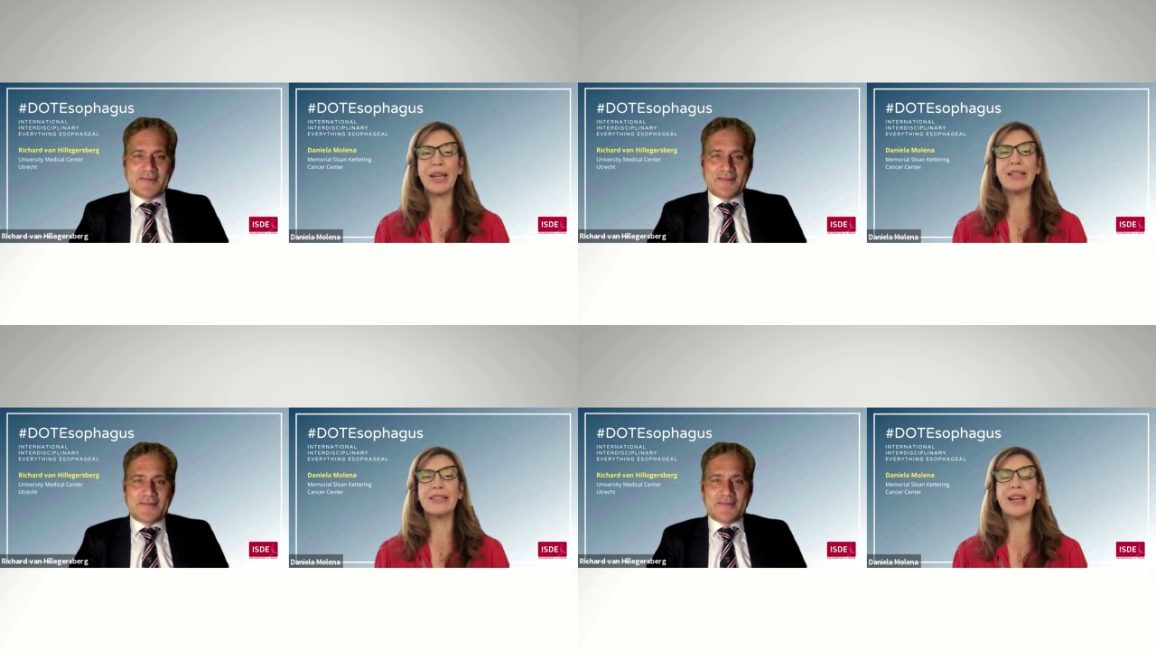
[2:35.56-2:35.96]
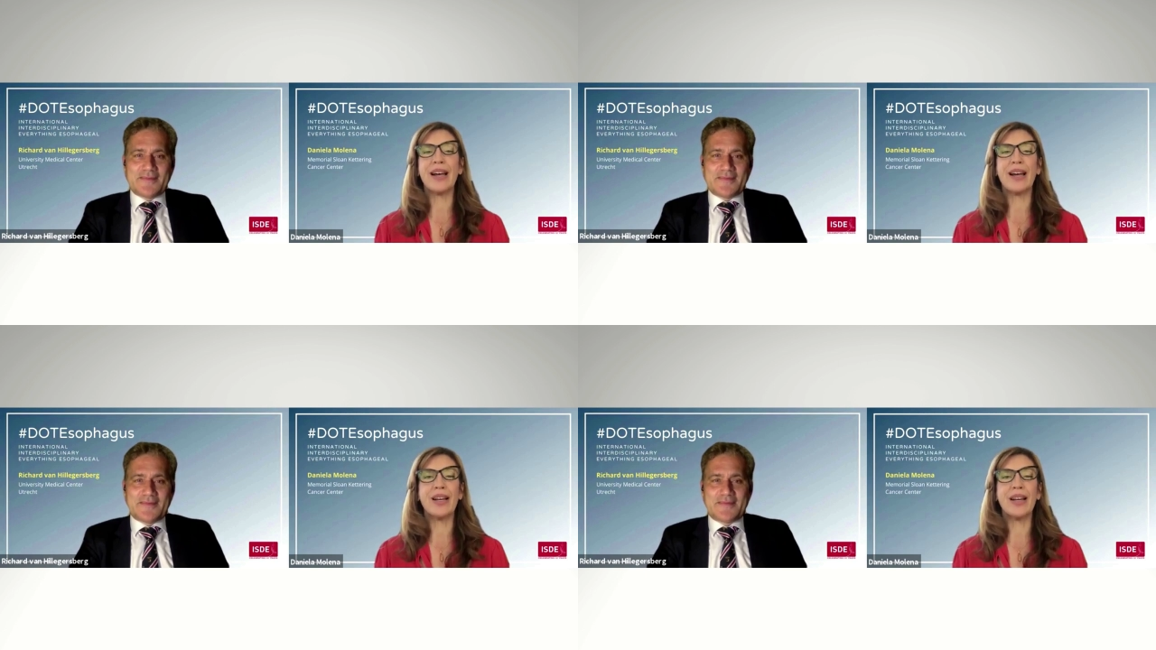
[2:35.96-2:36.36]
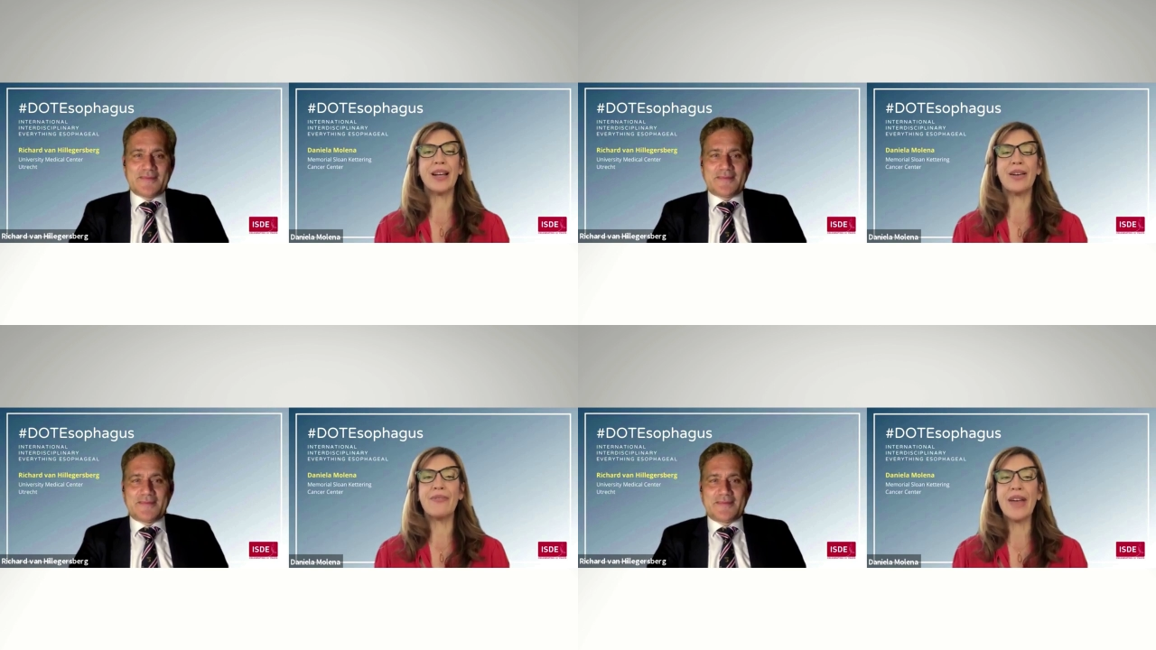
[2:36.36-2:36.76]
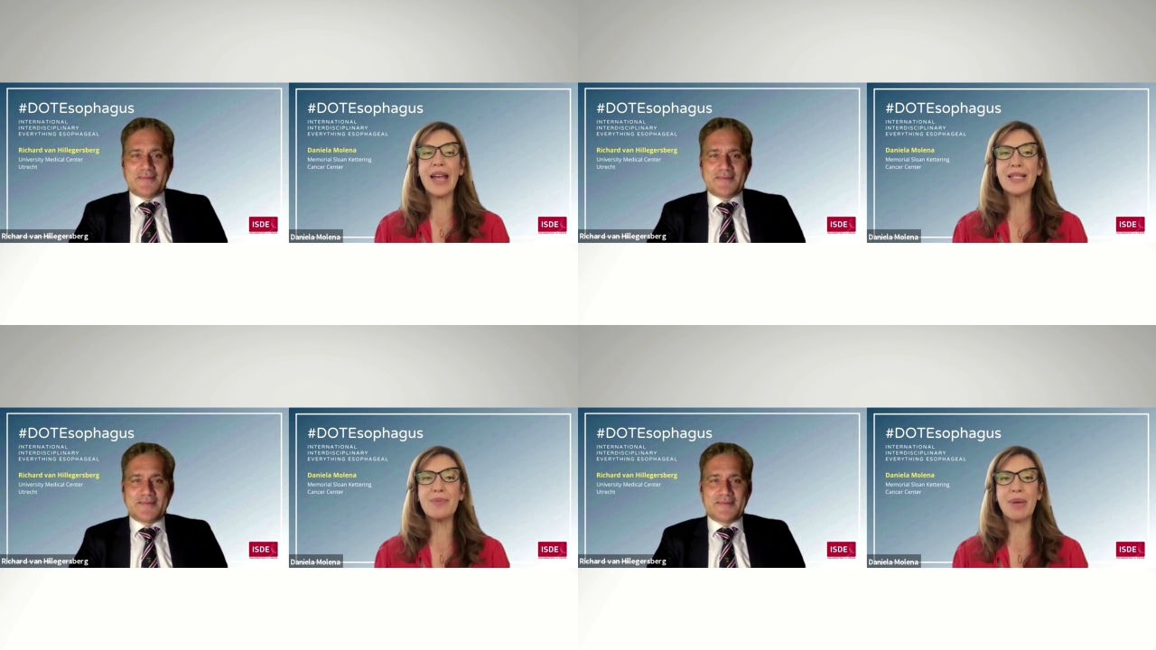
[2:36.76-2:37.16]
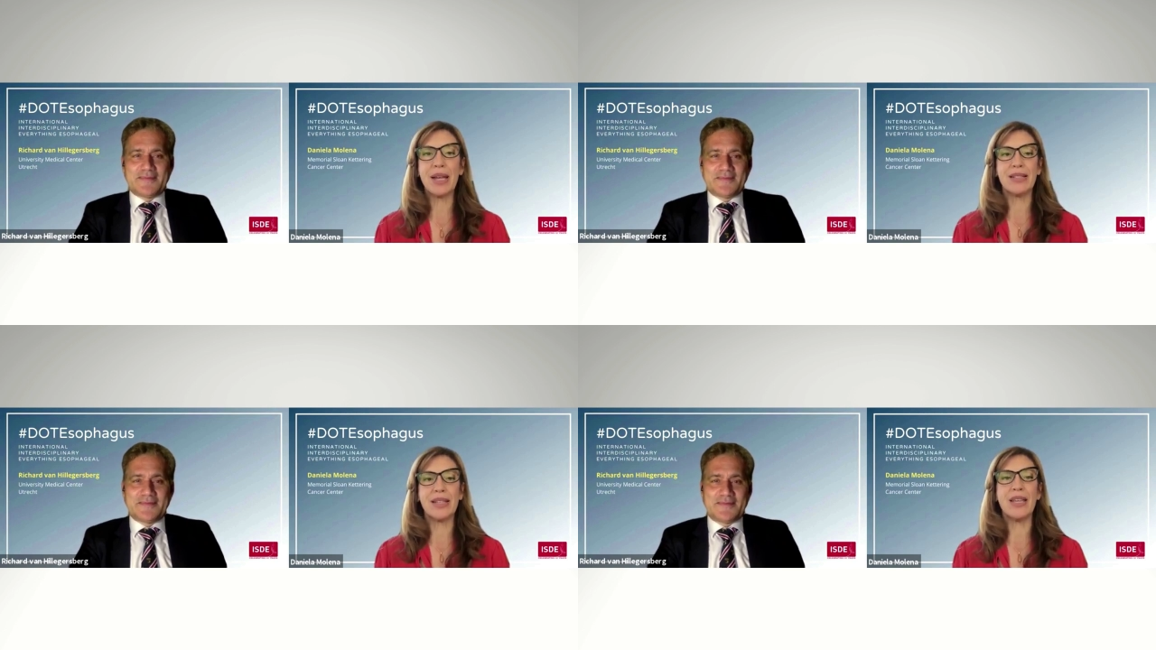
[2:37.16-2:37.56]
Speaker 1: and uh, uh advancement
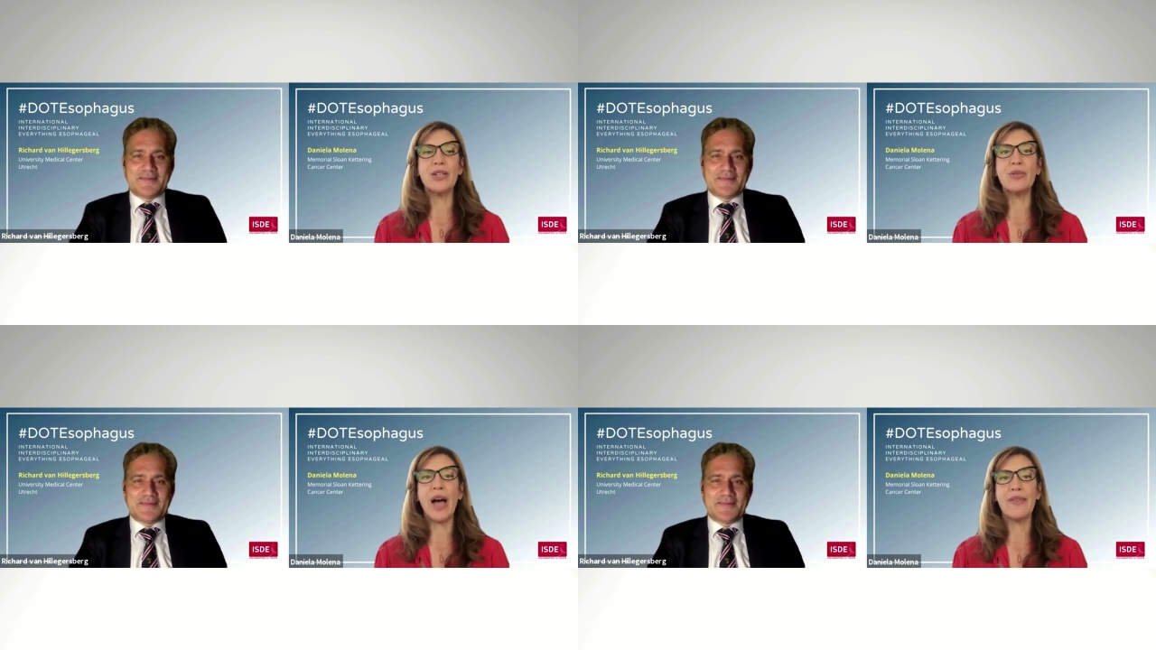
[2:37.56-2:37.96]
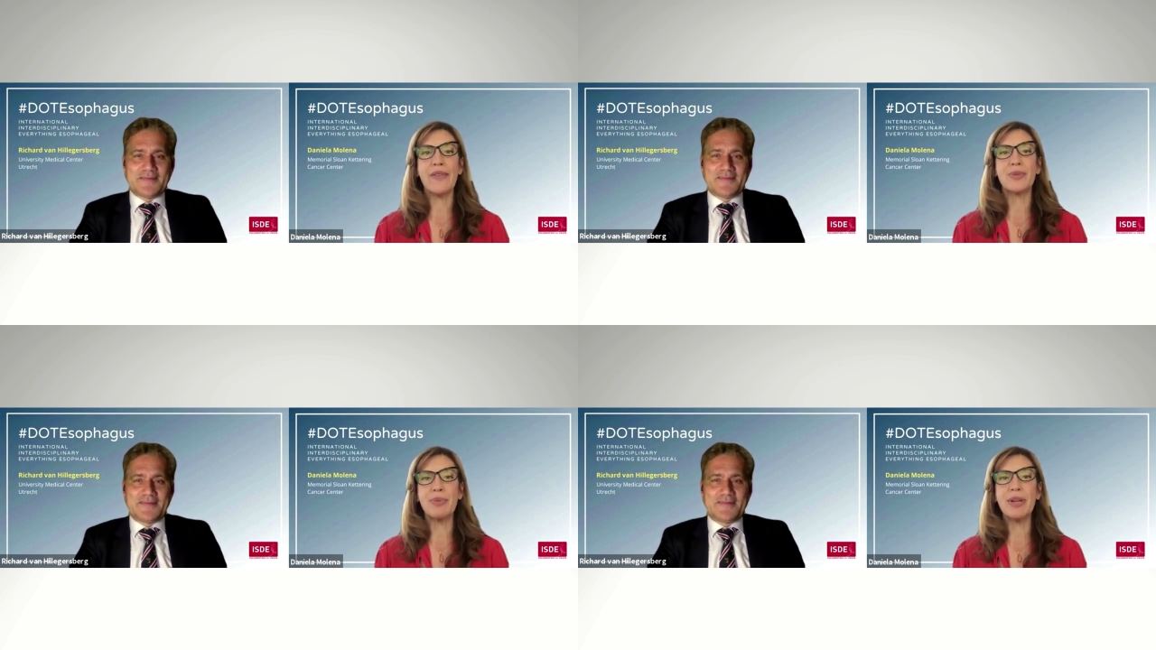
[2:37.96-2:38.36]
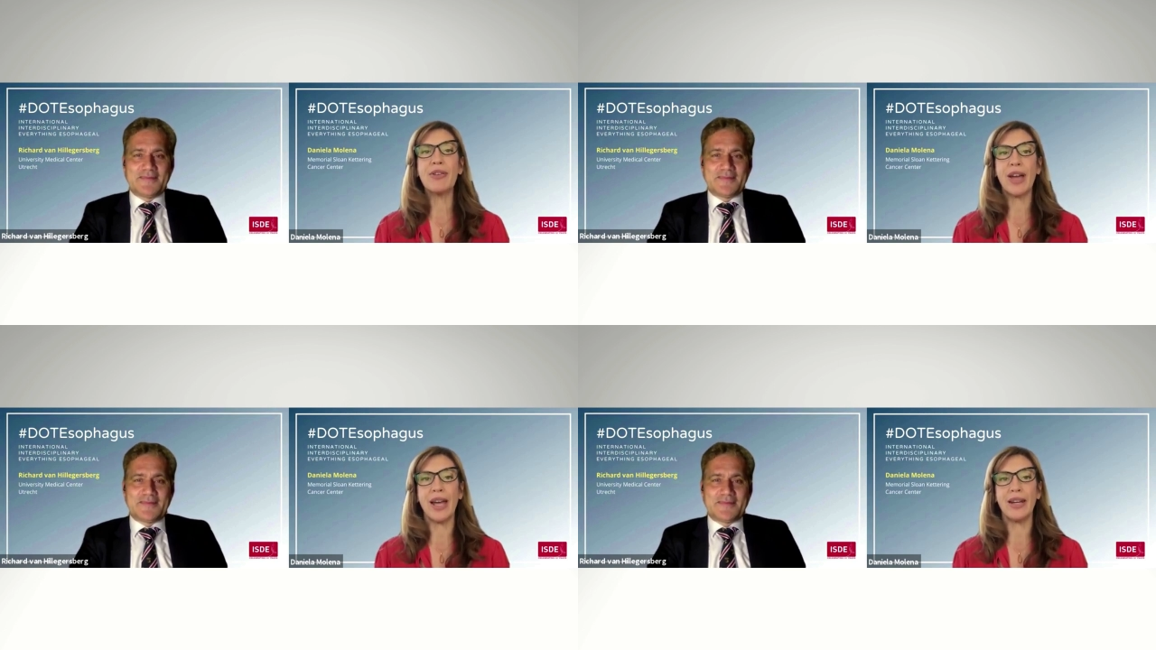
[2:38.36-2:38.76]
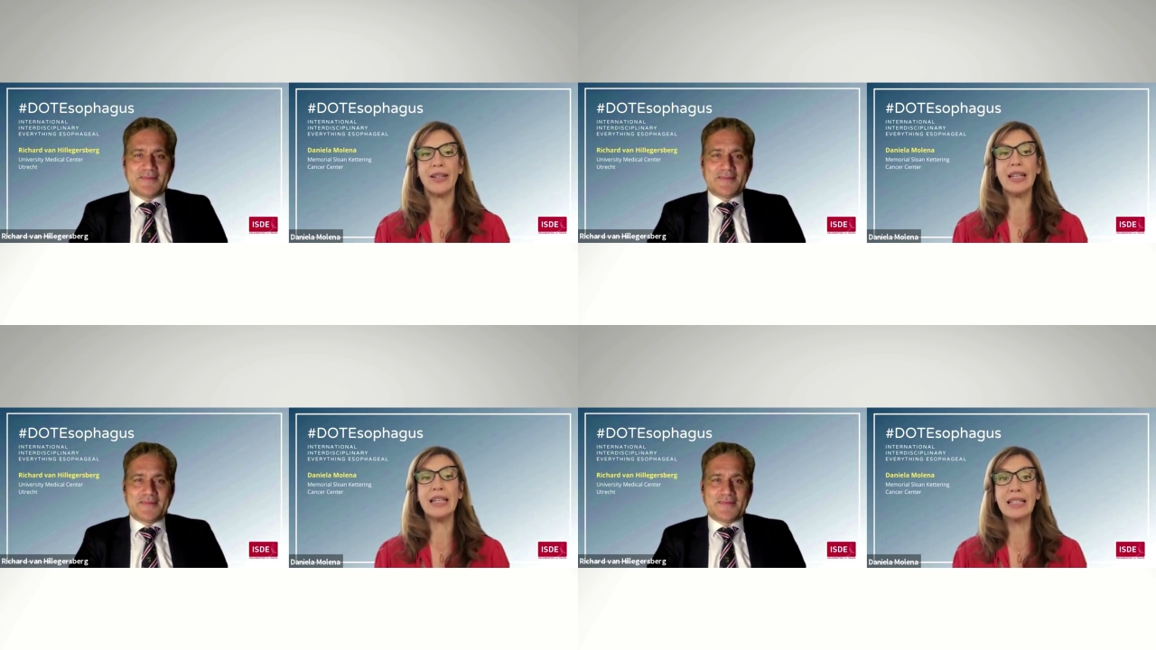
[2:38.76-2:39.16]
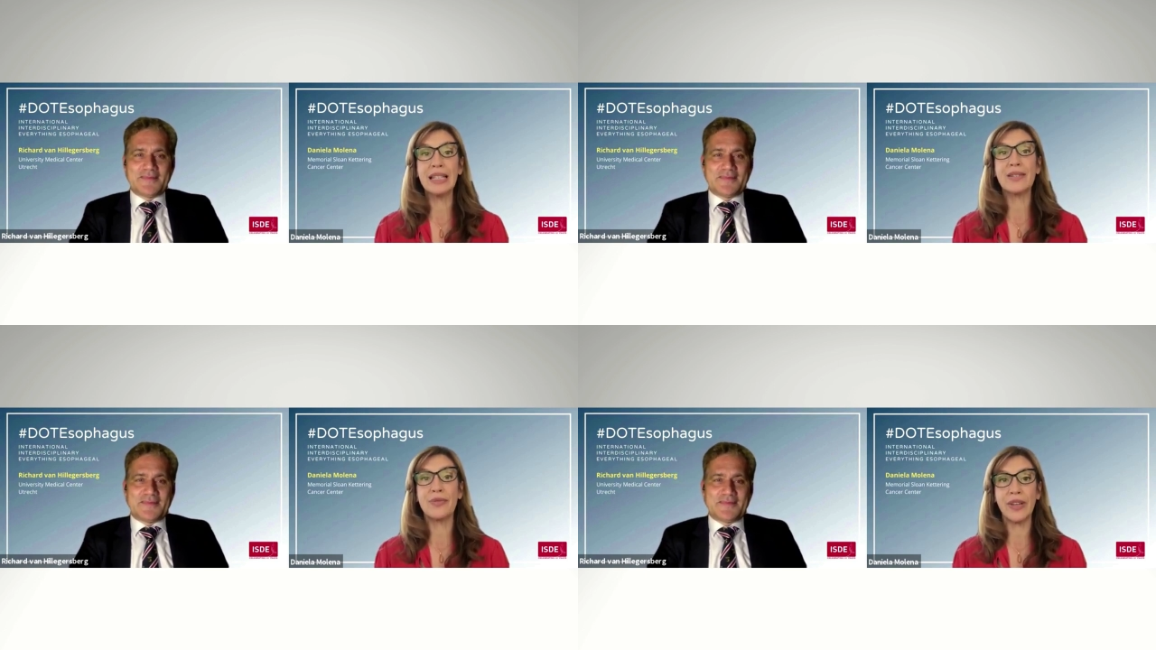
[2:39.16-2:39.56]
that you have spearheaded in
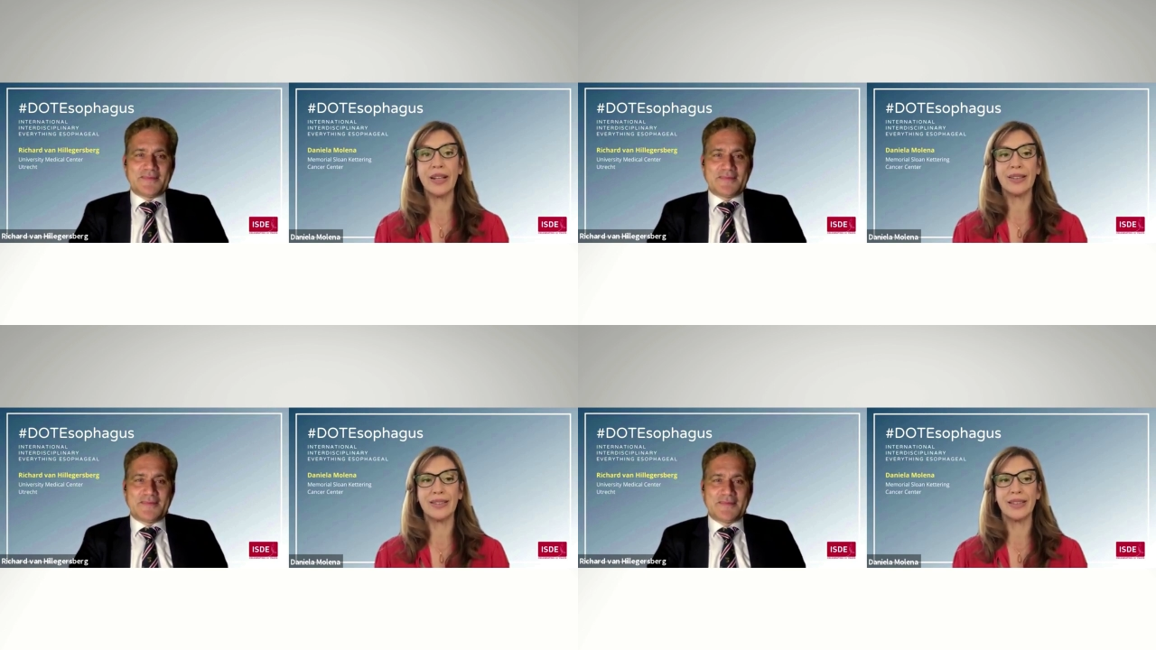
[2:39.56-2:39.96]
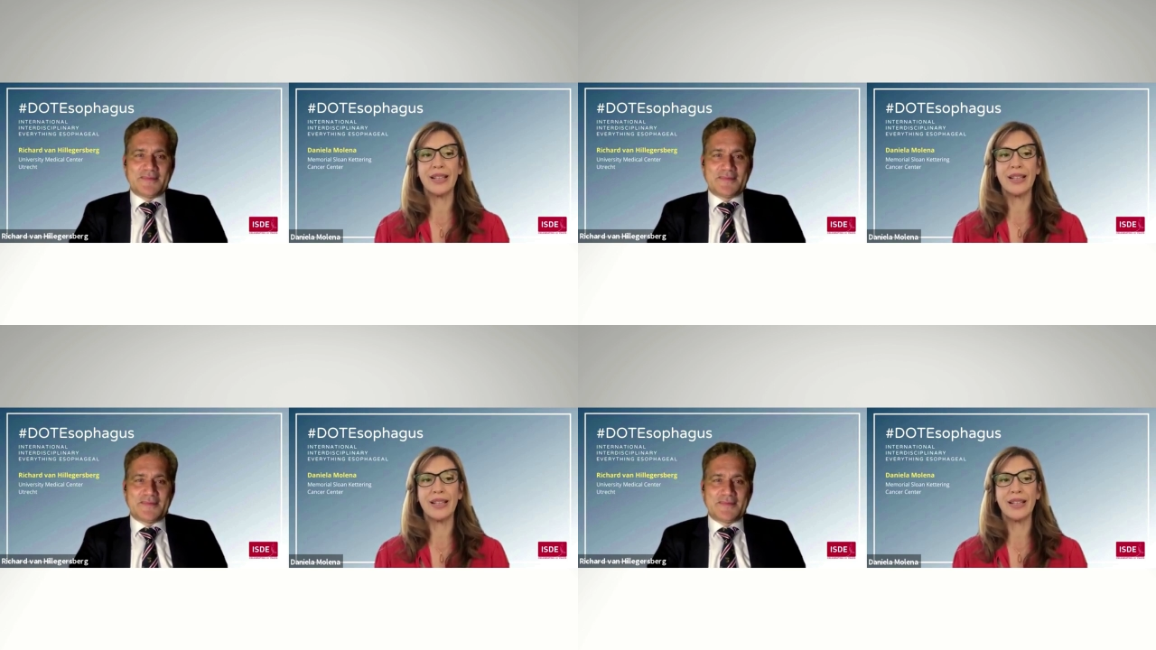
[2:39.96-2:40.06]
this field.